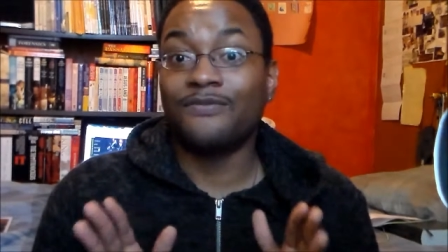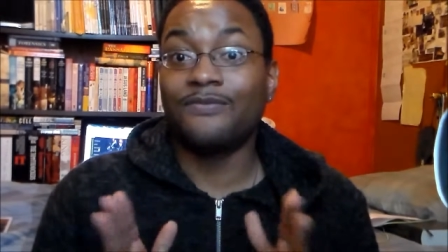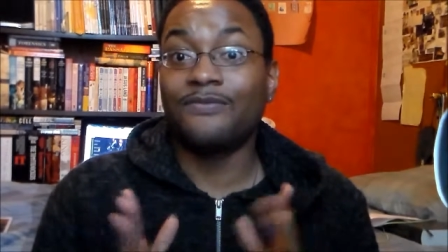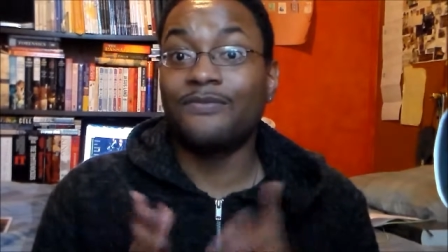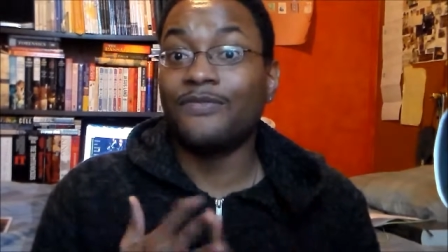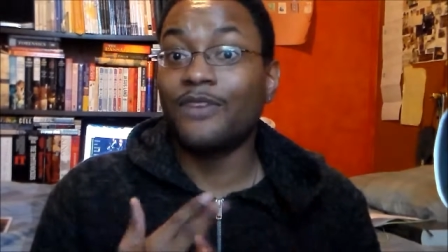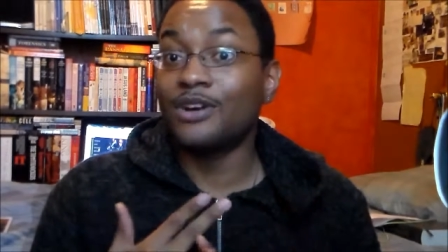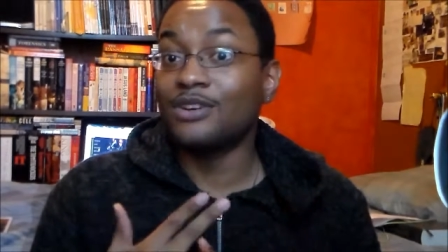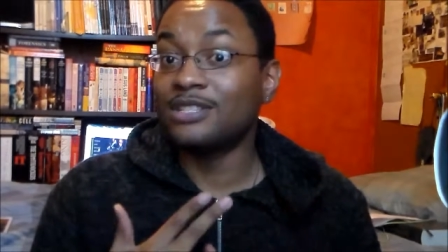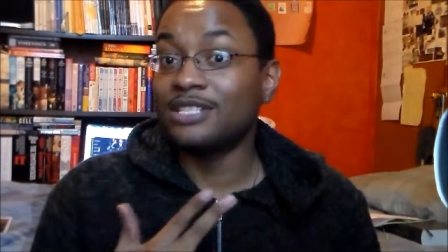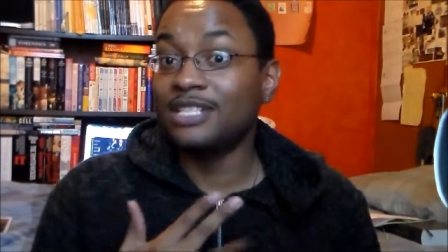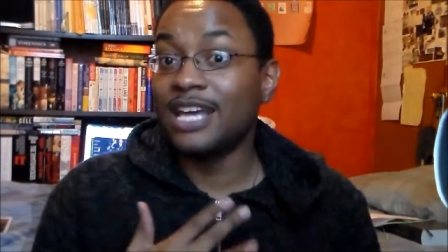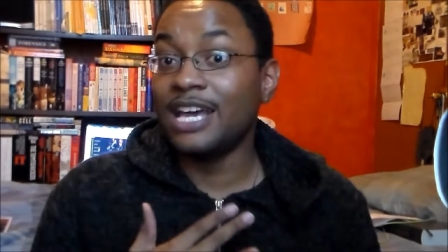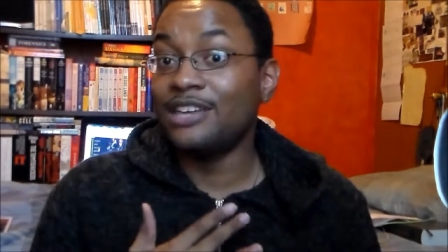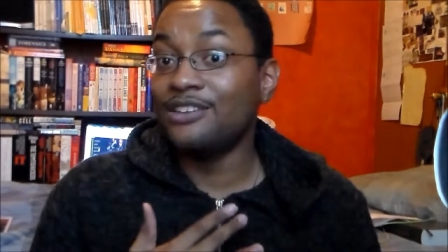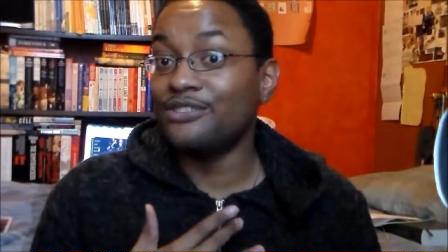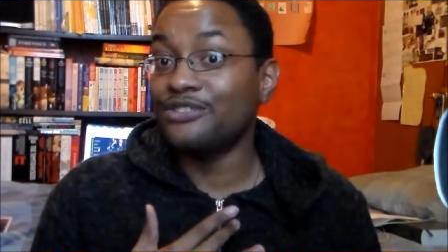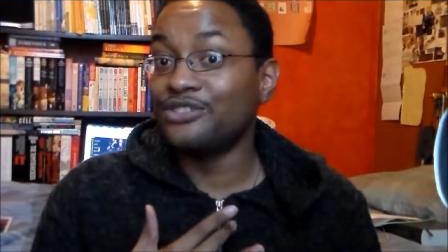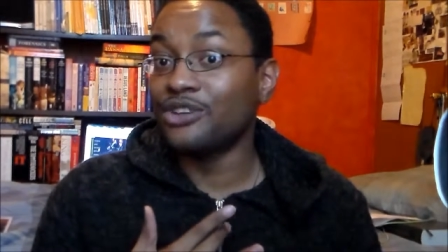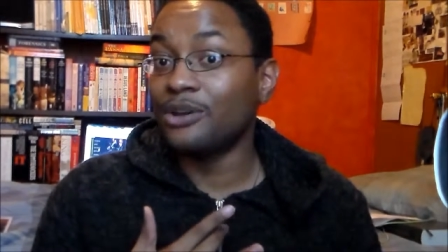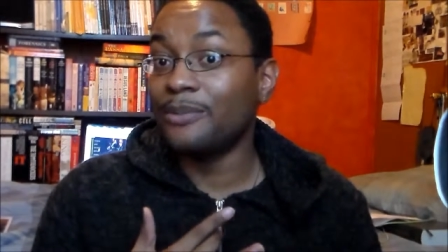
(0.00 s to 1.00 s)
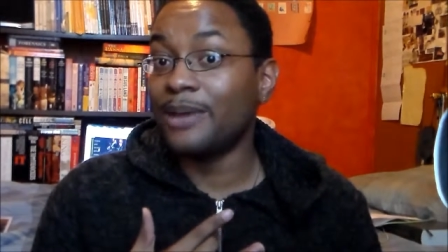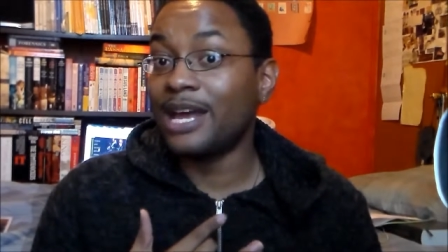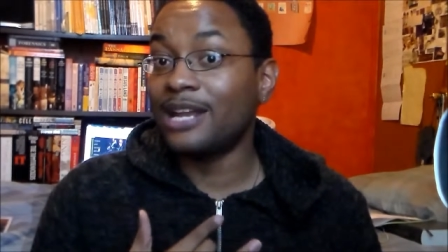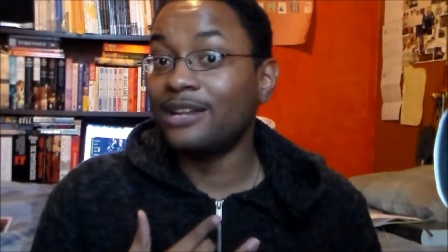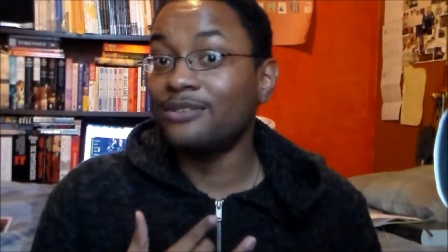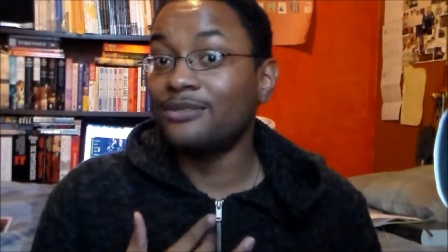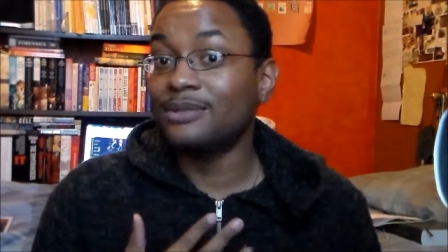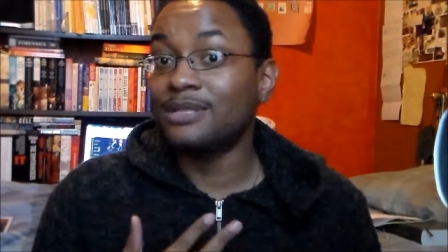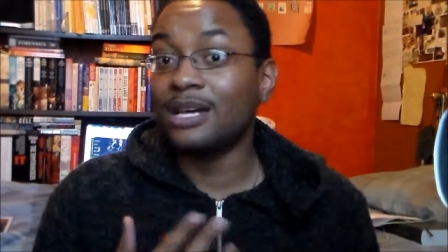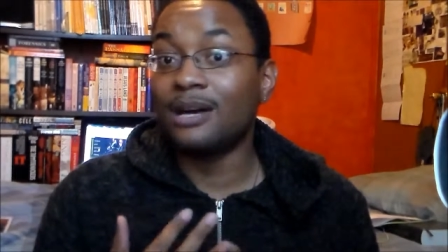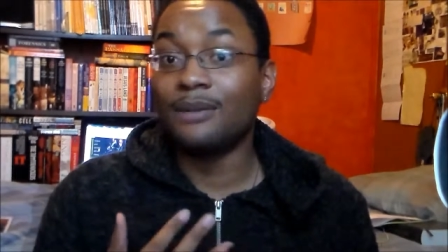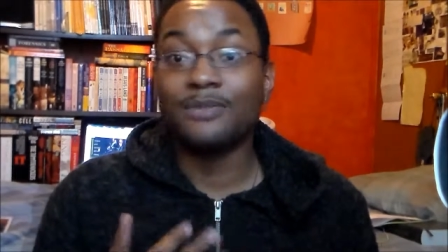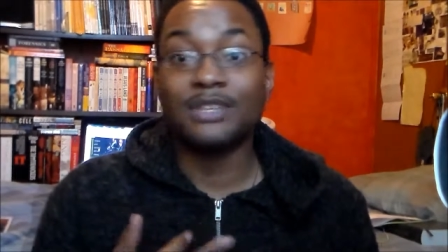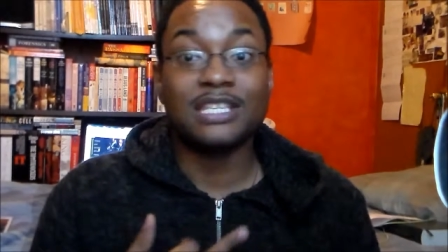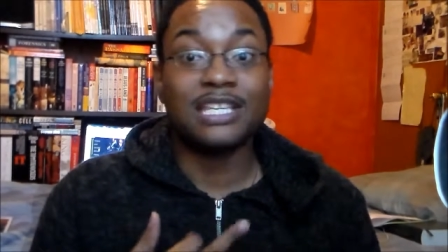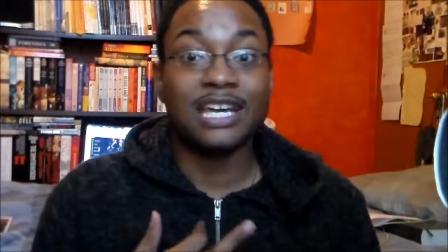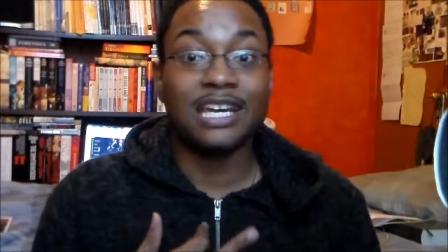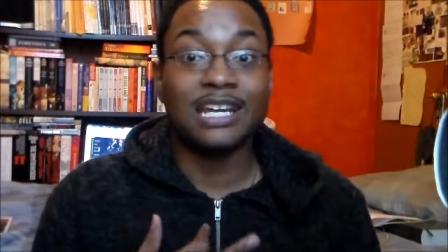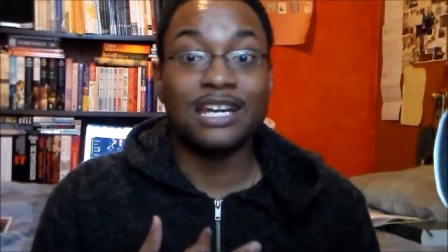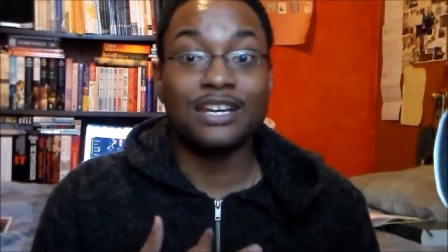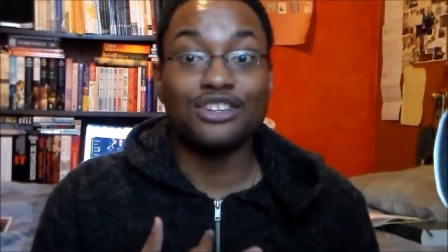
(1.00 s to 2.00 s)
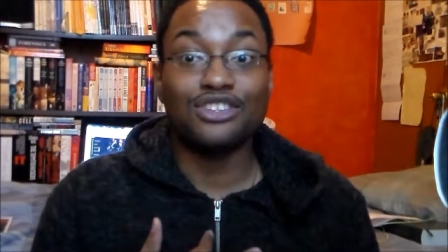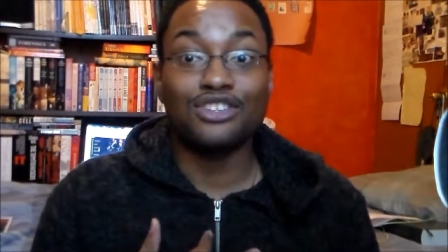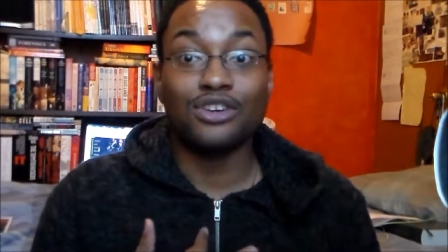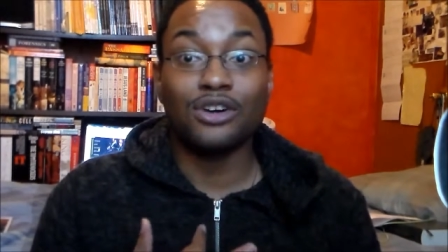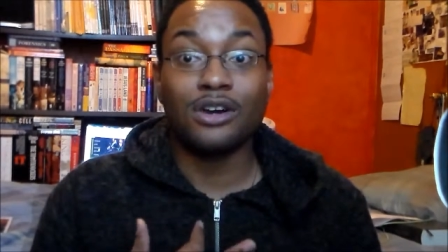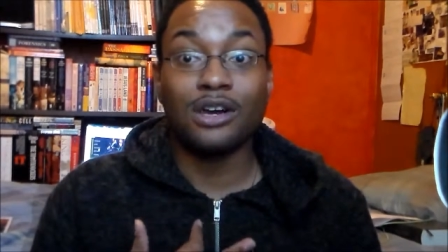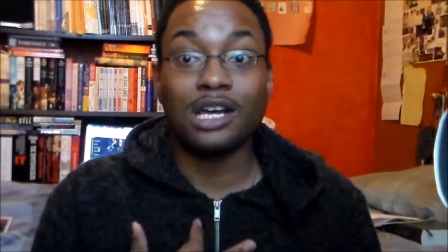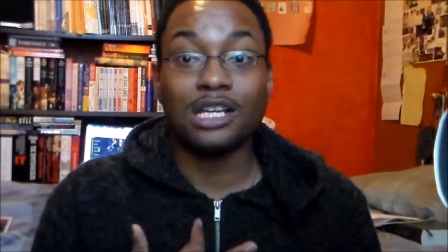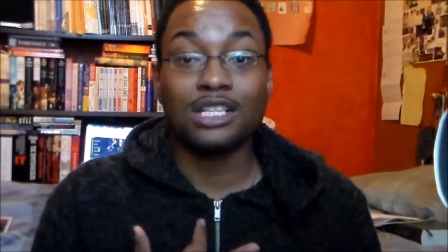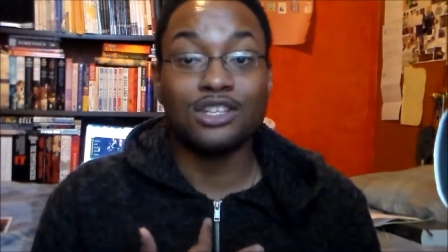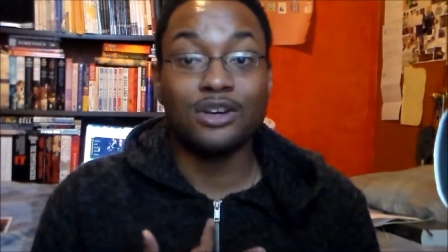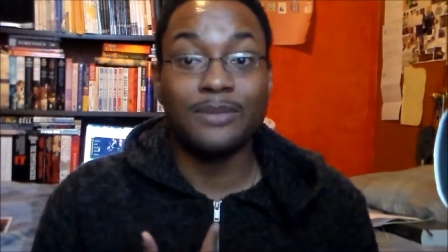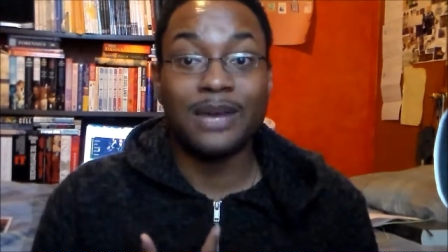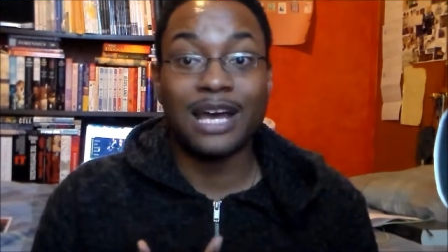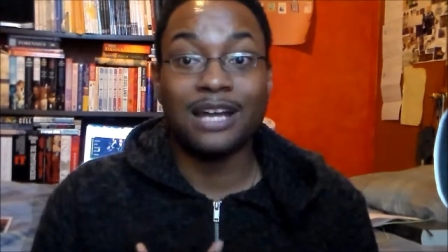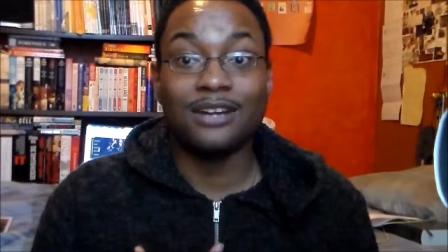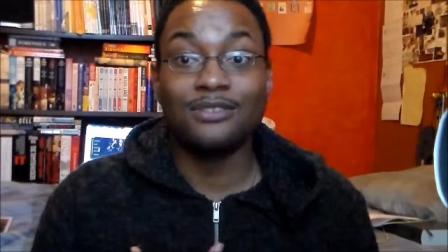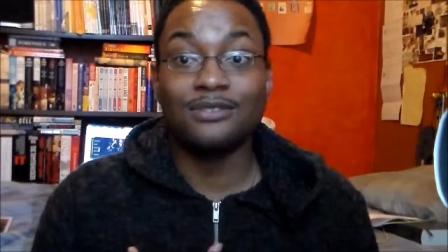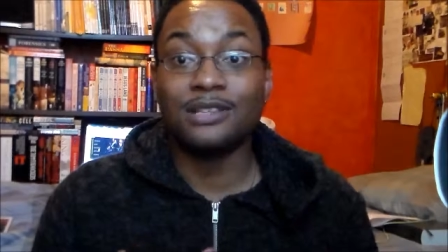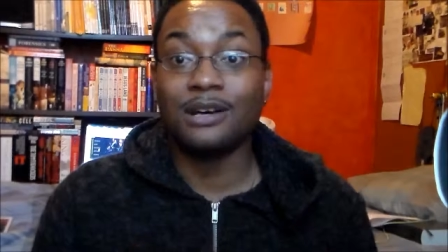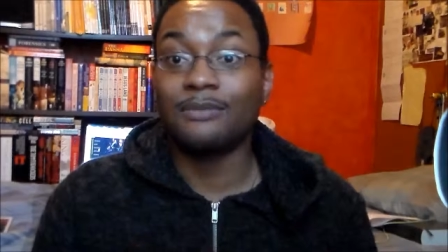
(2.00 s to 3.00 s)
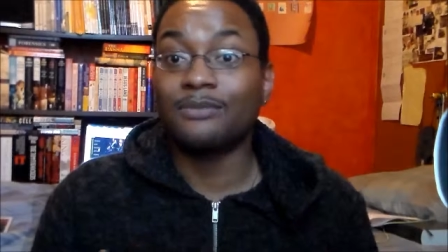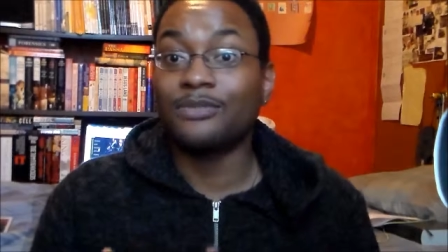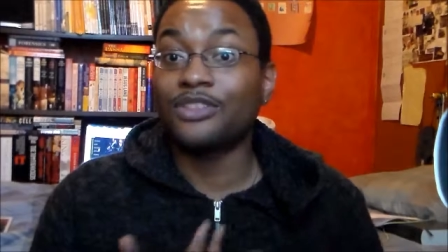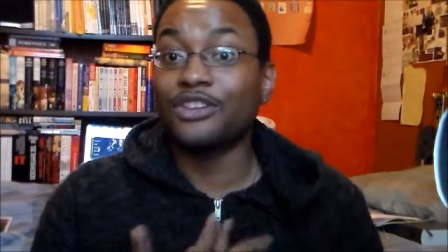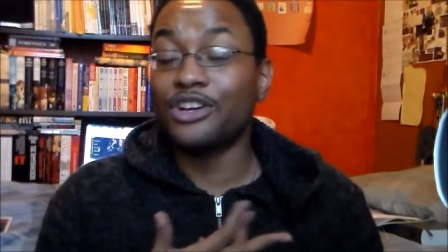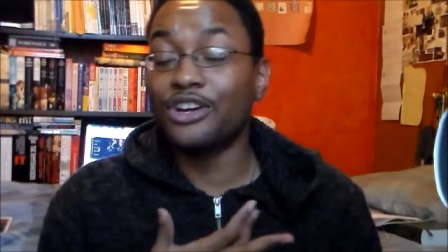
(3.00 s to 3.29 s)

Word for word: first day you can show me how to do something. The second day you show, show me how to do something.